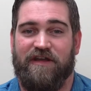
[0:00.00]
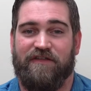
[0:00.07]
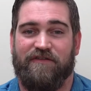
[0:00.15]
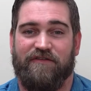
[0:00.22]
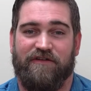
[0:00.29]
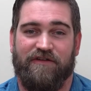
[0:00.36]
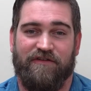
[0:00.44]
and
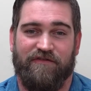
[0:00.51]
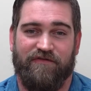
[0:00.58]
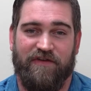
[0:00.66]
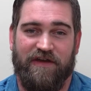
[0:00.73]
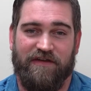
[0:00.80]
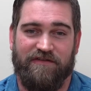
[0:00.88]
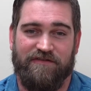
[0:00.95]
they're going to
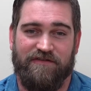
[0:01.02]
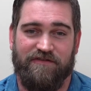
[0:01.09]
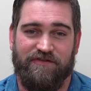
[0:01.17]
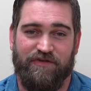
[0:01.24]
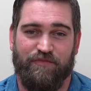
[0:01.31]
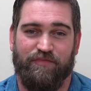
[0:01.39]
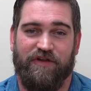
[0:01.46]
affect
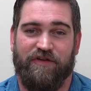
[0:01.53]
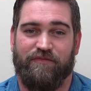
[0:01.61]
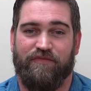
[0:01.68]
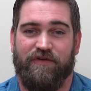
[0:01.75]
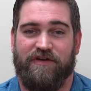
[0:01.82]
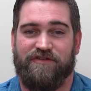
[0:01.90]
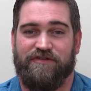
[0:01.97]
your blood
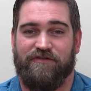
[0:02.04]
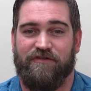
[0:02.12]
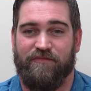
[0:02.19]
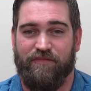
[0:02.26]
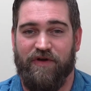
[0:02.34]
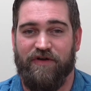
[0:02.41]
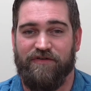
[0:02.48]
pressure
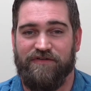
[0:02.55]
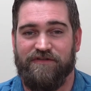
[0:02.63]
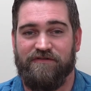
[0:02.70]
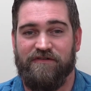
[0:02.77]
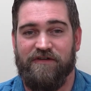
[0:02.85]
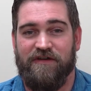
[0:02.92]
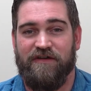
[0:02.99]
and
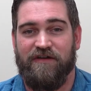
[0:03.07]
pulse.